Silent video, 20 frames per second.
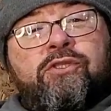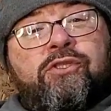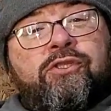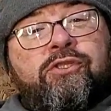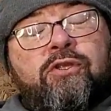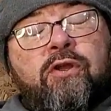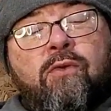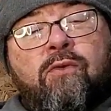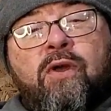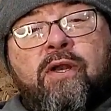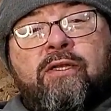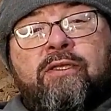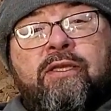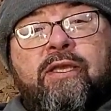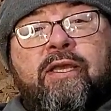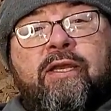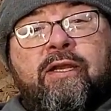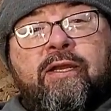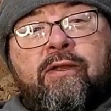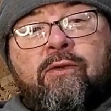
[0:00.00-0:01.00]
You just don't want it to
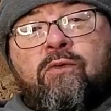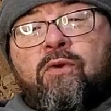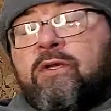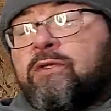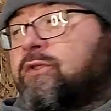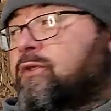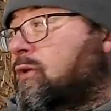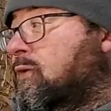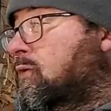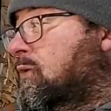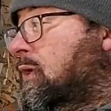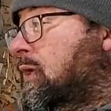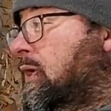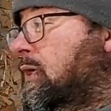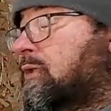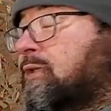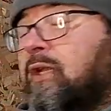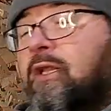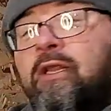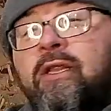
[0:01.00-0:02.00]
get any worse. So
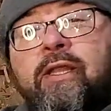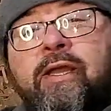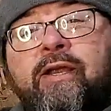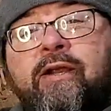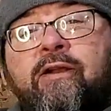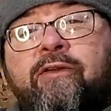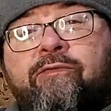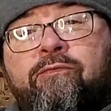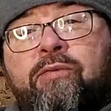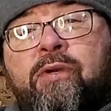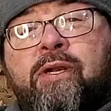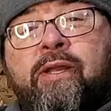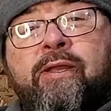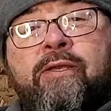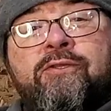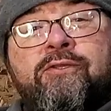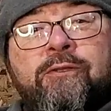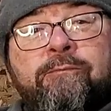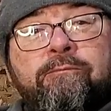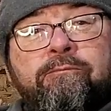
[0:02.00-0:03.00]
it's a layer of
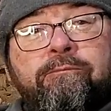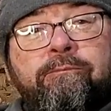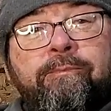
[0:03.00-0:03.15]
protection.